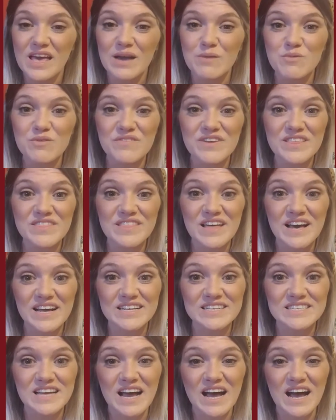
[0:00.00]
Within
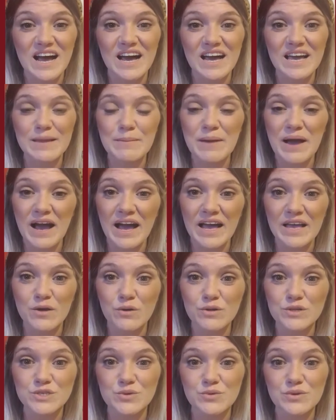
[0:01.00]
that time, I
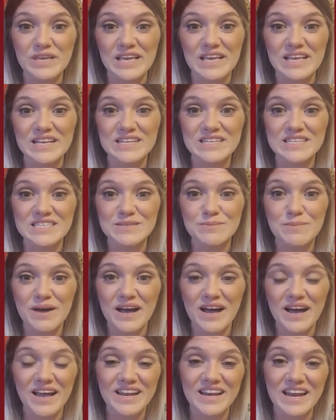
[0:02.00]
also gained
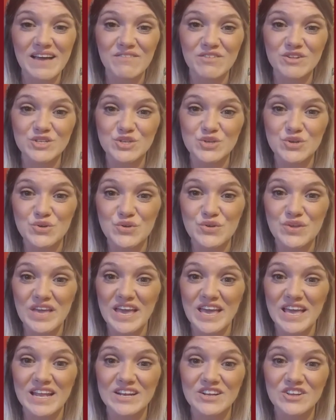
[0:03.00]
my level 2
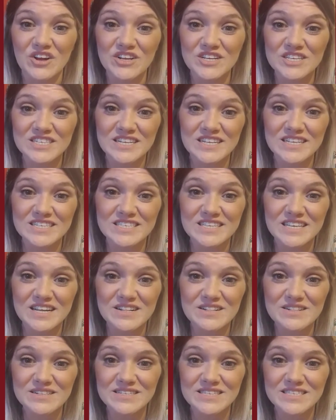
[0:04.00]
in counselling
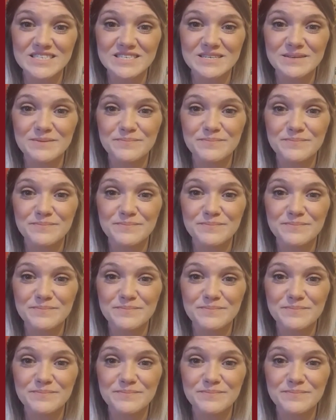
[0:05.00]
skills.